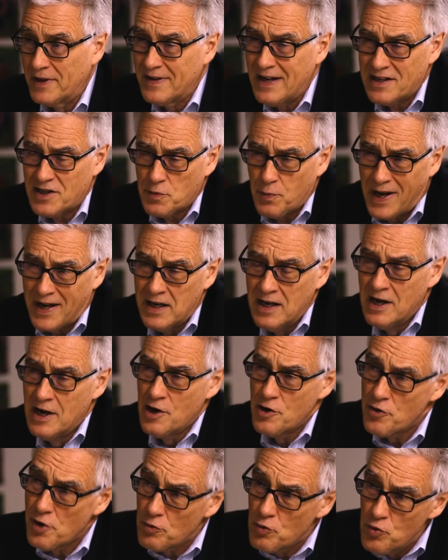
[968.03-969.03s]
And that's why
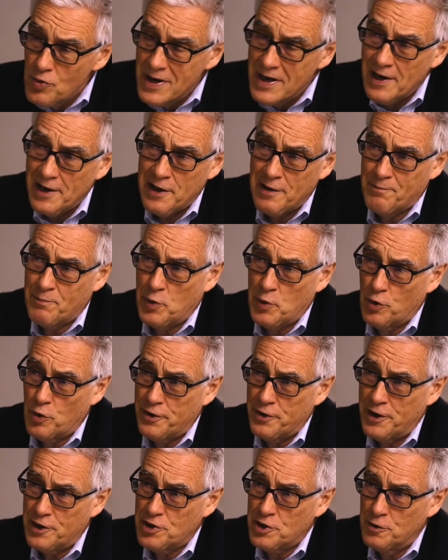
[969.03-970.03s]
the really
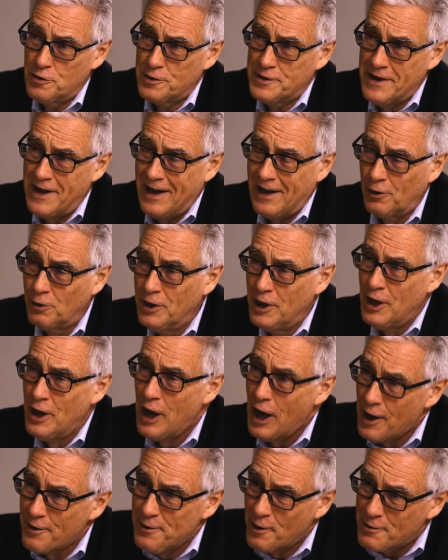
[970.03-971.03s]
important issues now
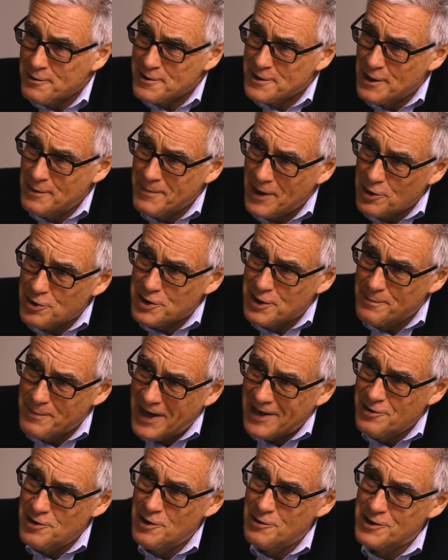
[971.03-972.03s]
are not so much the
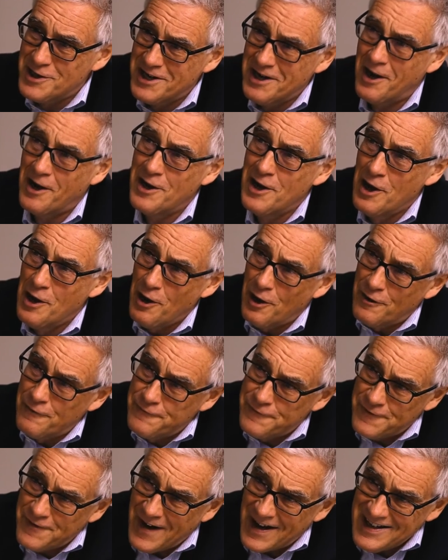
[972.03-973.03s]
minutiae of
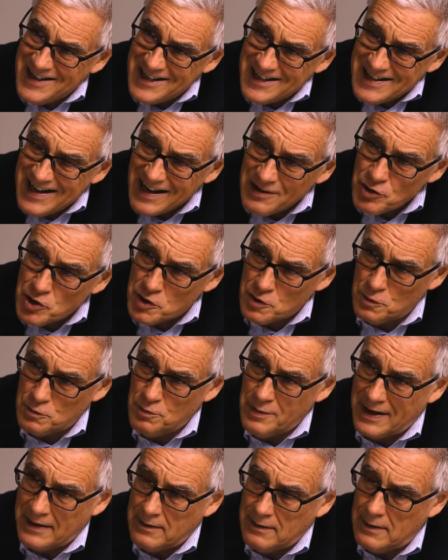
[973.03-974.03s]
financial
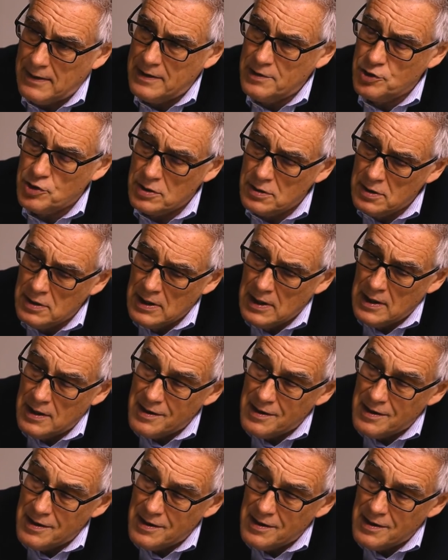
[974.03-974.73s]
regulation,